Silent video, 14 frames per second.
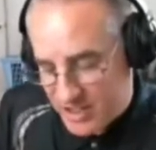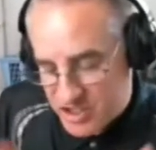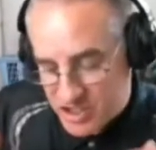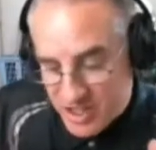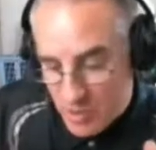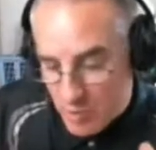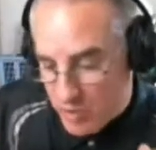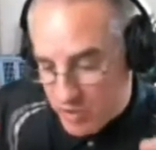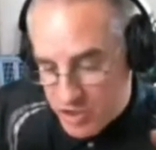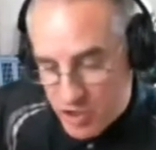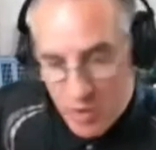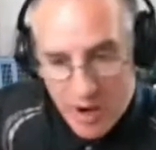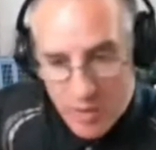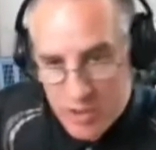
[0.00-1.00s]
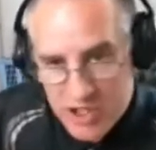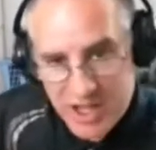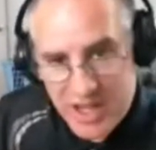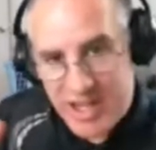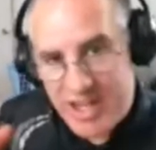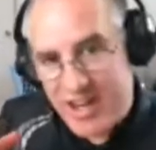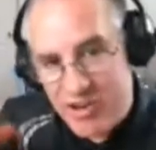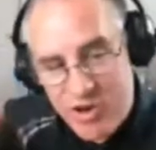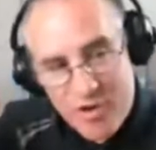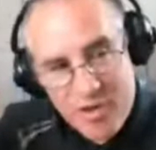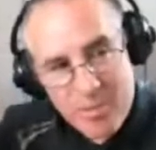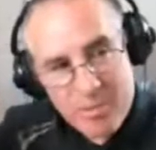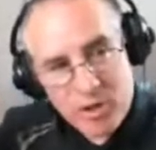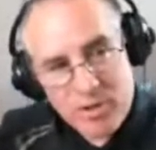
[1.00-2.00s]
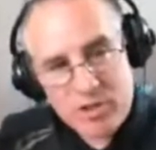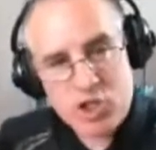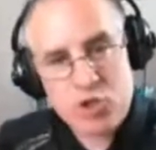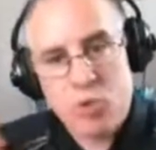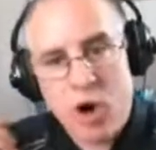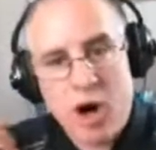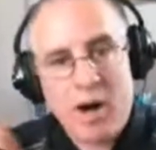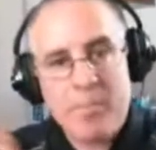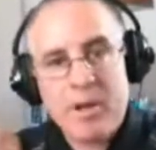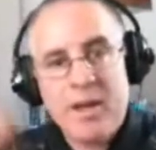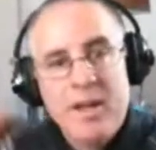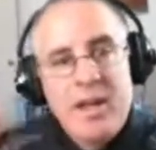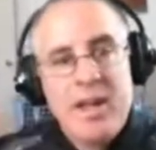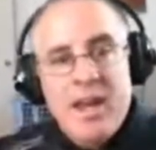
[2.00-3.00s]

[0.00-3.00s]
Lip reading: And let's say we're 2 hours in, and you're in the middle of a swamp,